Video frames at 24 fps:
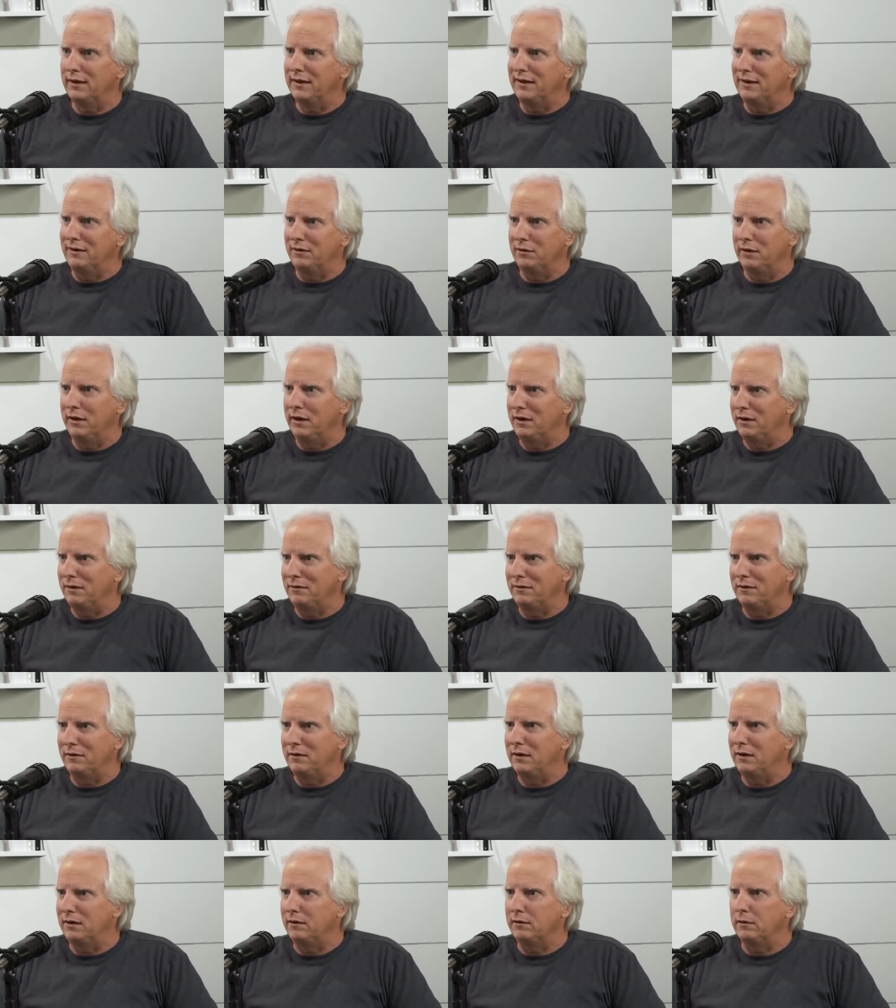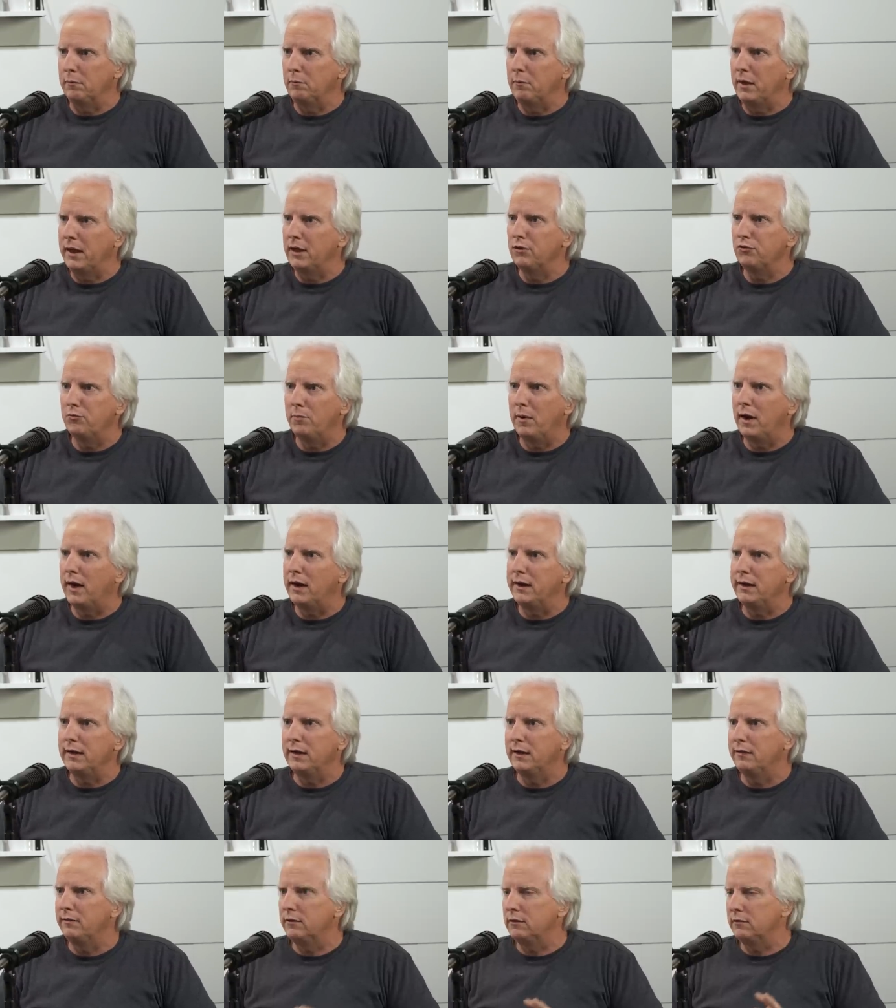and, and uh, a man's
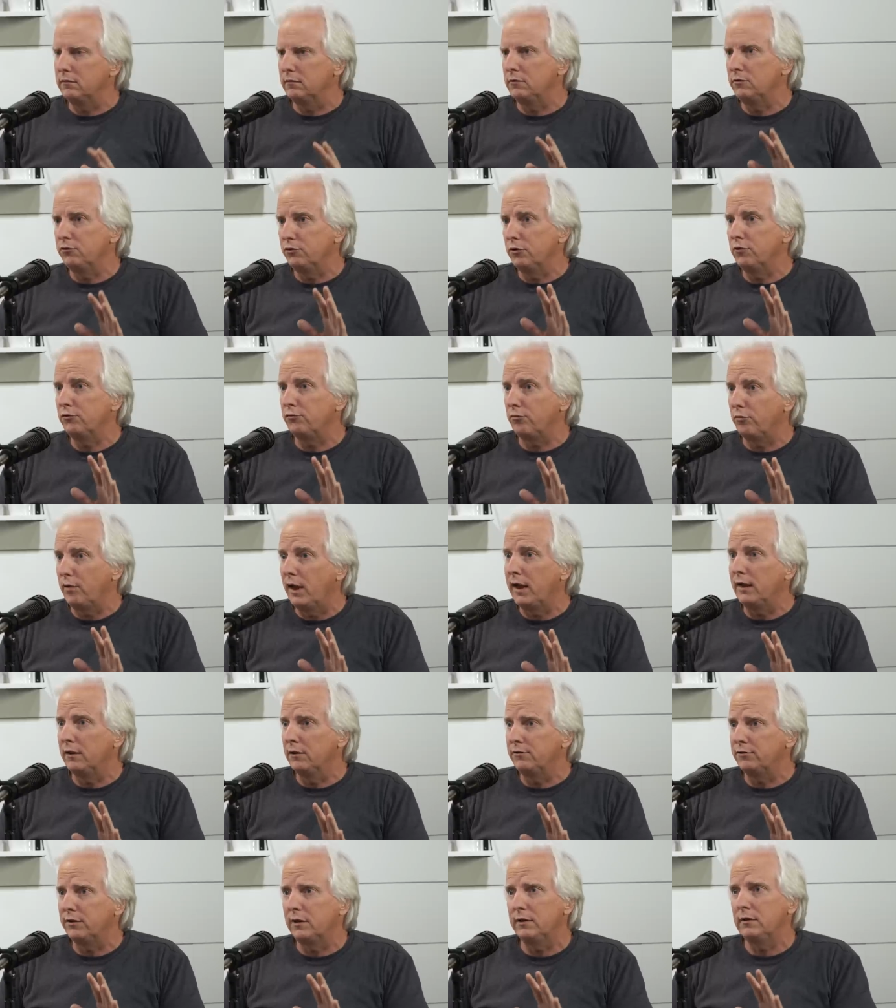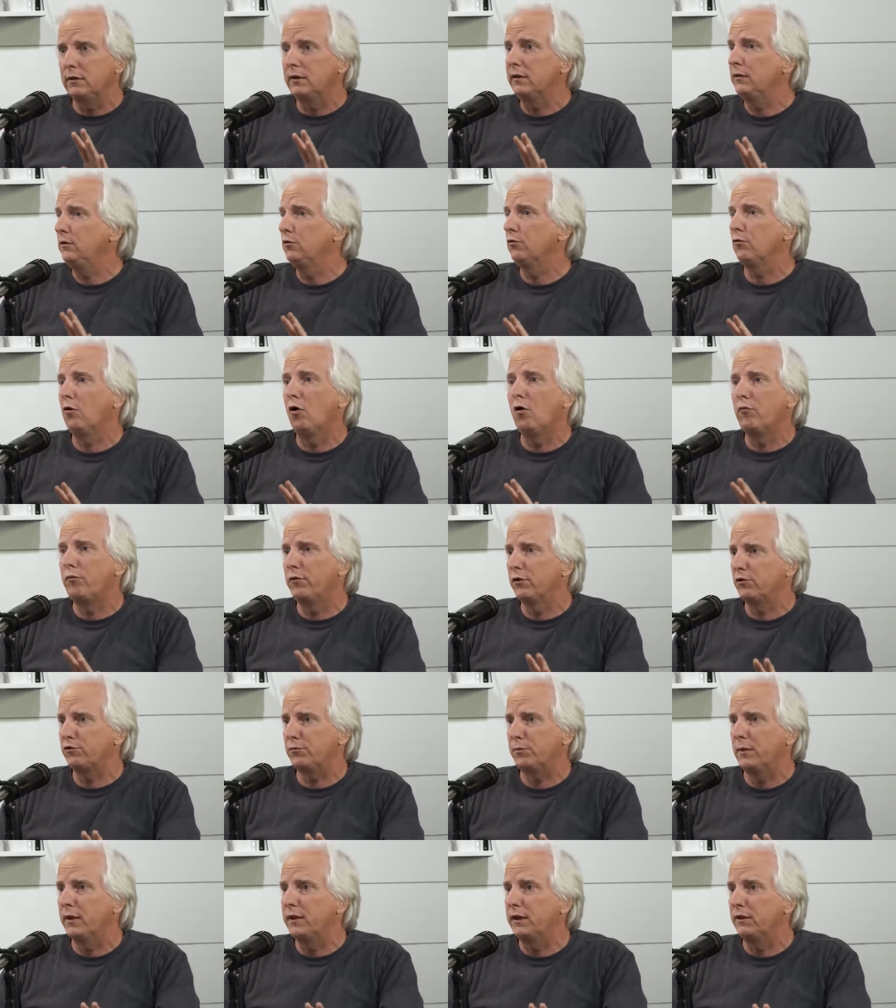body, and the, the church rightly said, you're
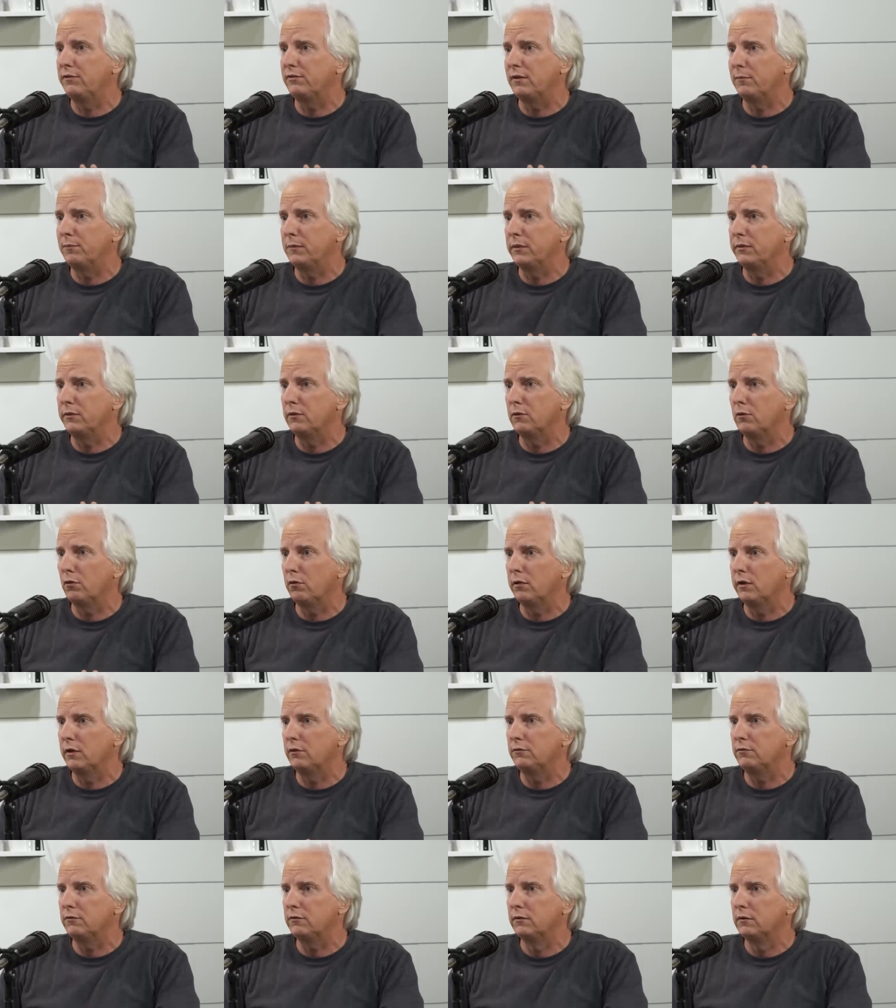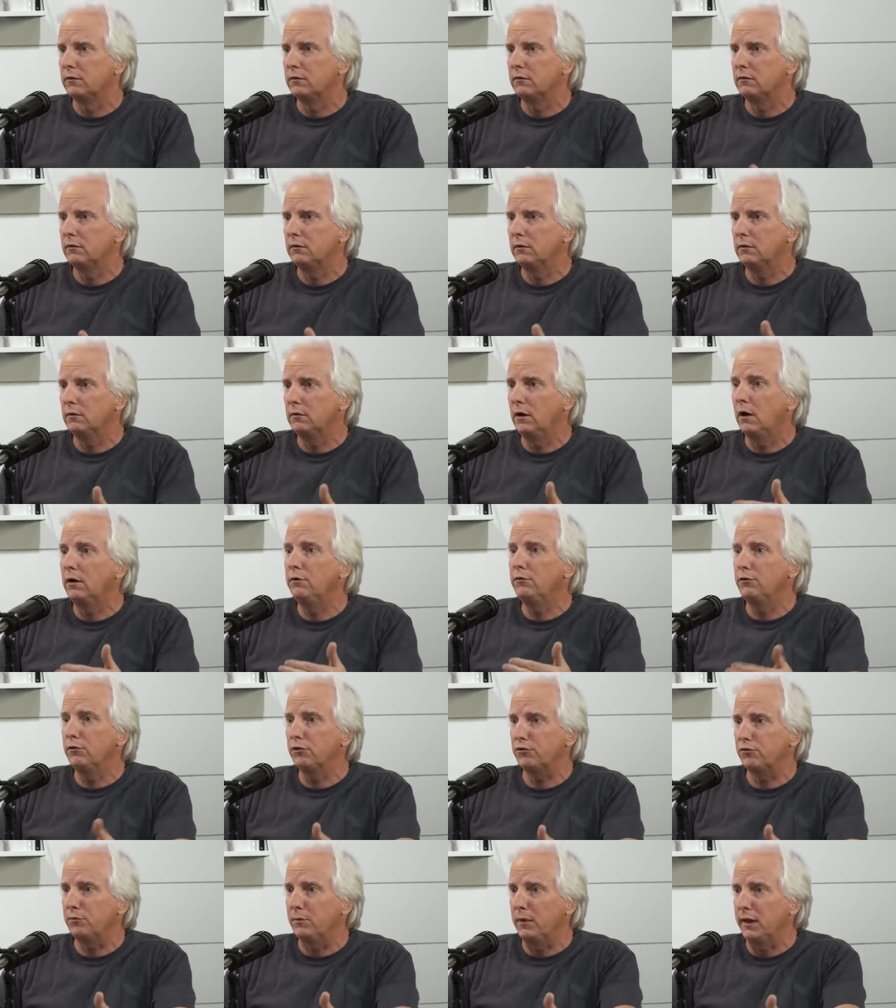over-explaning something the Lord has
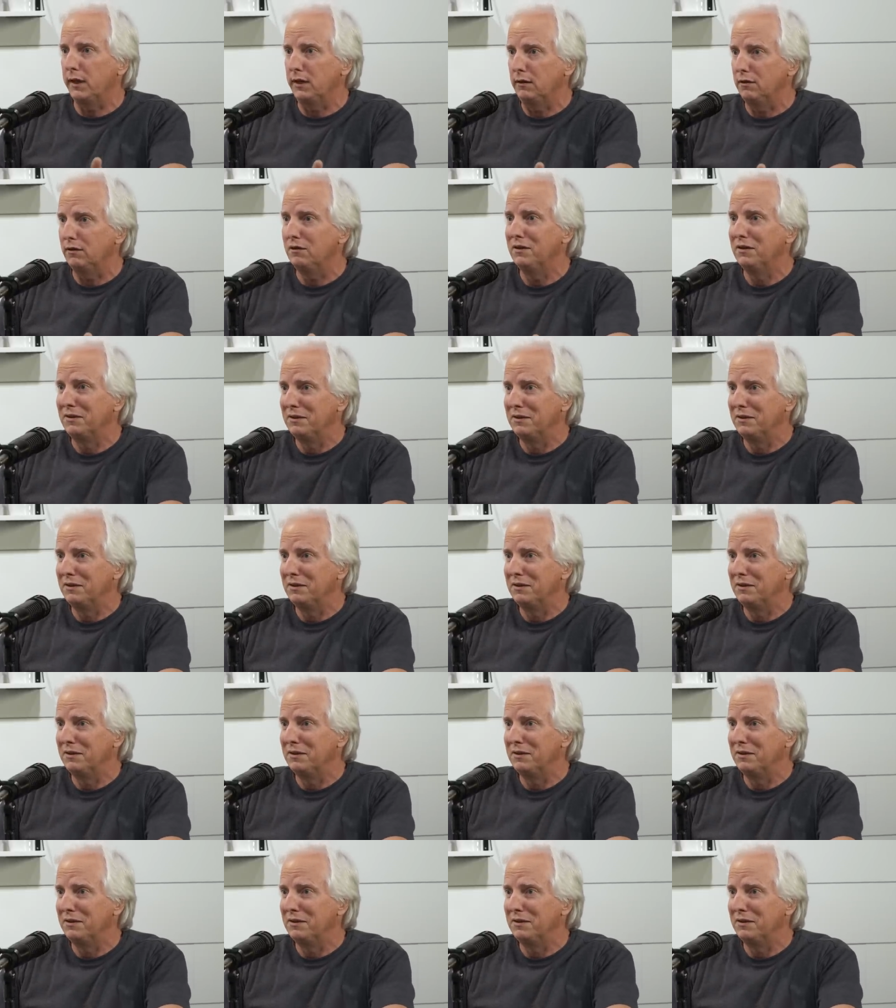under-explained